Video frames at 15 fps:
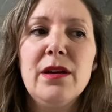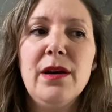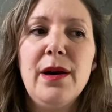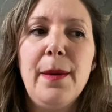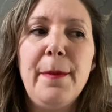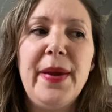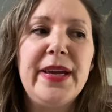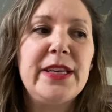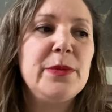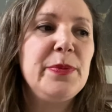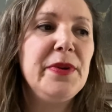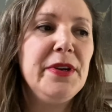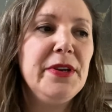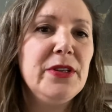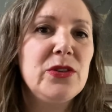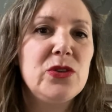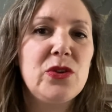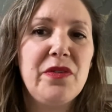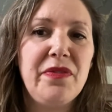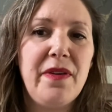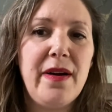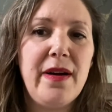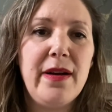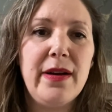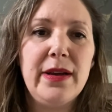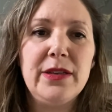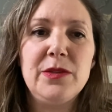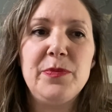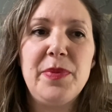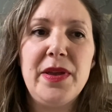my experience so far
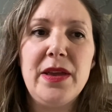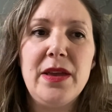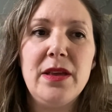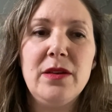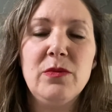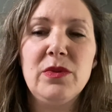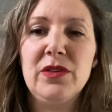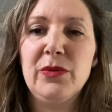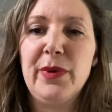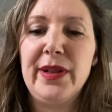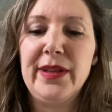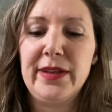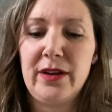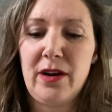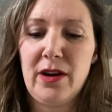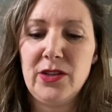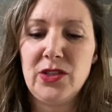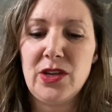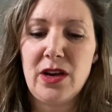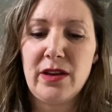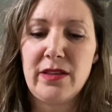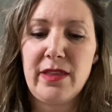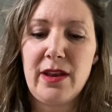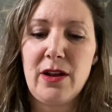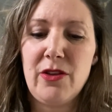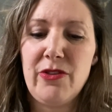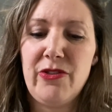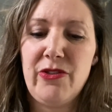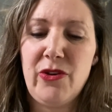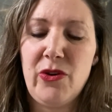has been with Llewellyn cardstock that
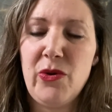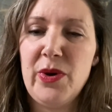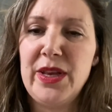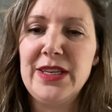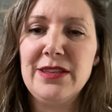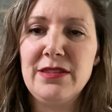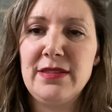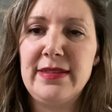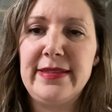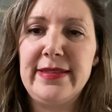although it is